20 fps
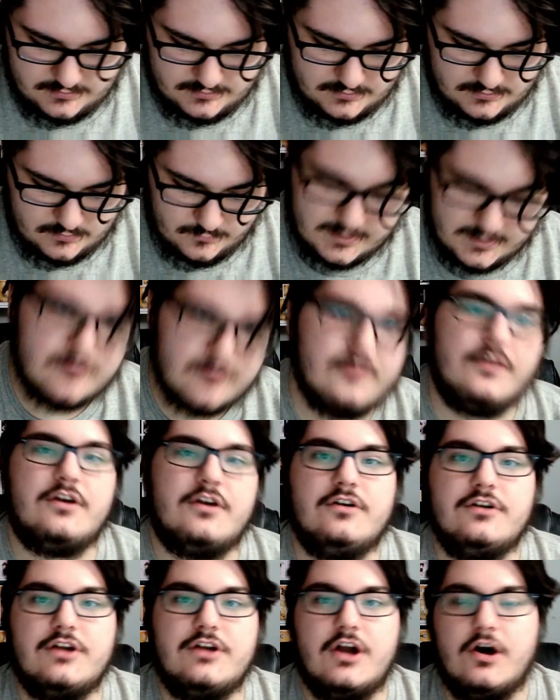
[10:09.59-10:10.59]
We get the
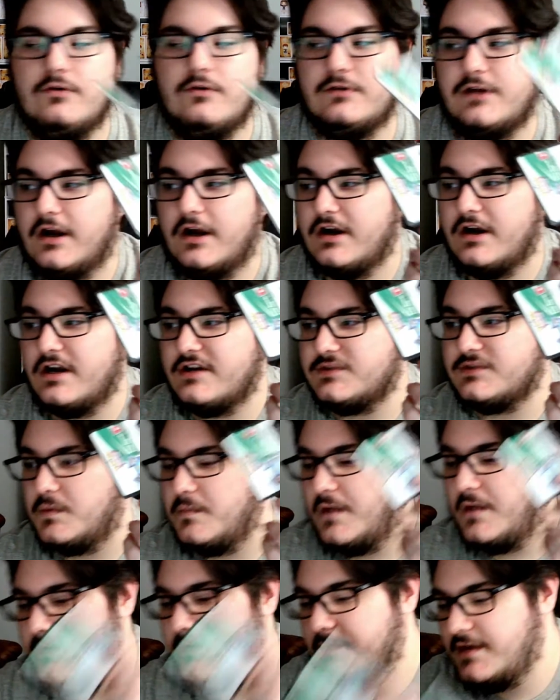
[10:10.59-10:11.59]
good code card, so we
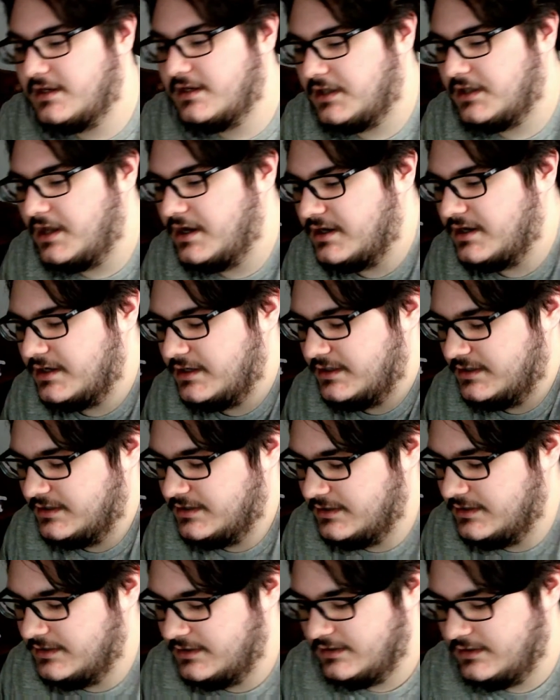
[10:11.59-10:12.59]
may be in luck.
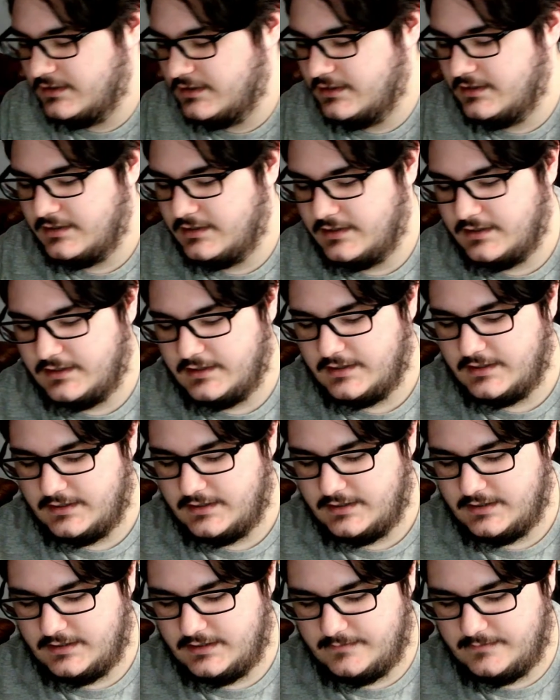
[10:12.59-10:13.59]

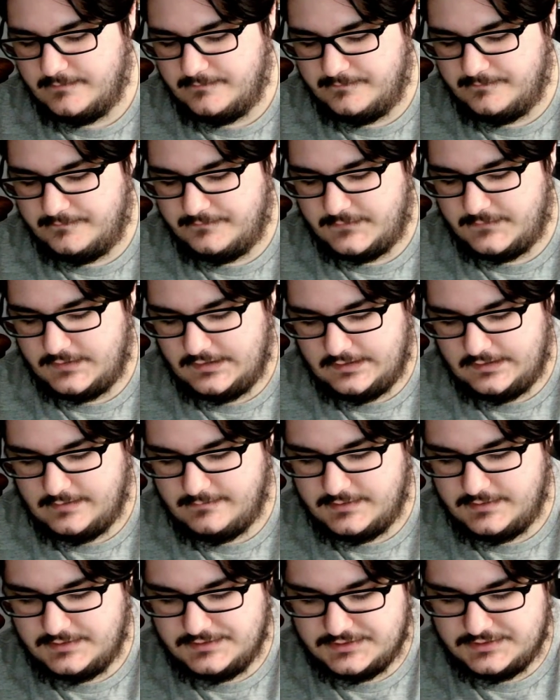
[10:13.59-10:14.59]
Um, let
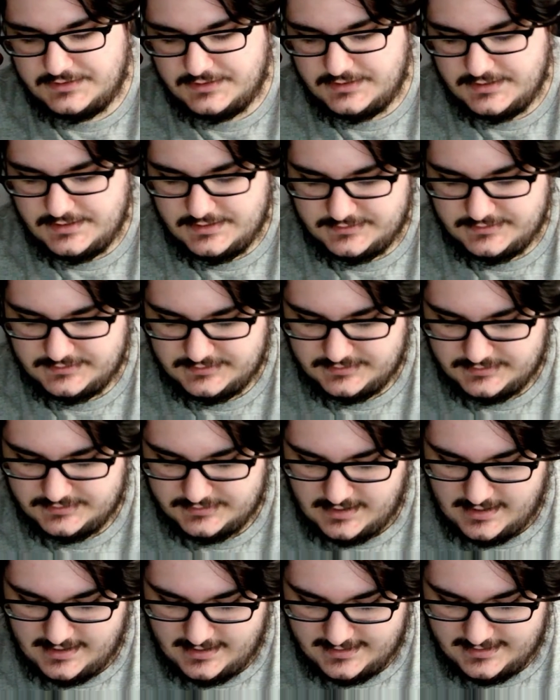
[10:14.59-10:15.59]
me just,
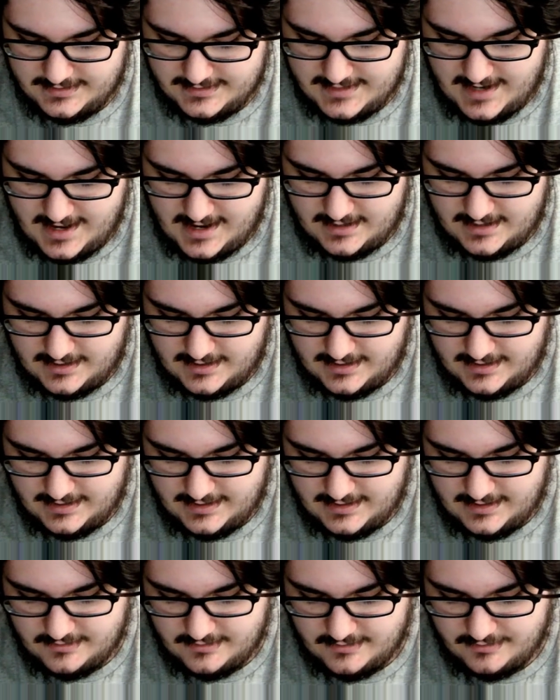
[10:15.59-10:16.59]
again,
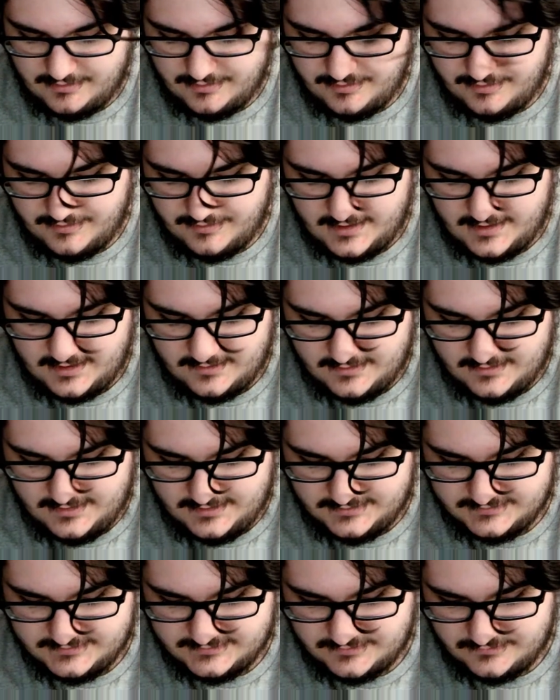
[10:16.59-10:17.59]
I think that
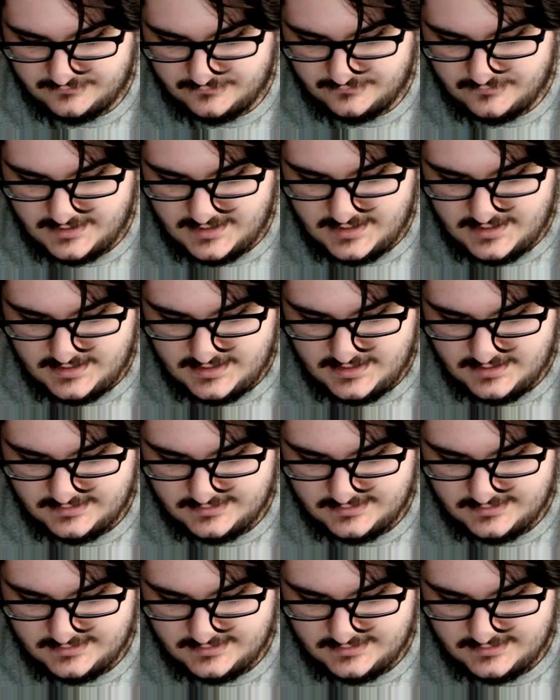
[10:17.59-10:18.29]
it's three.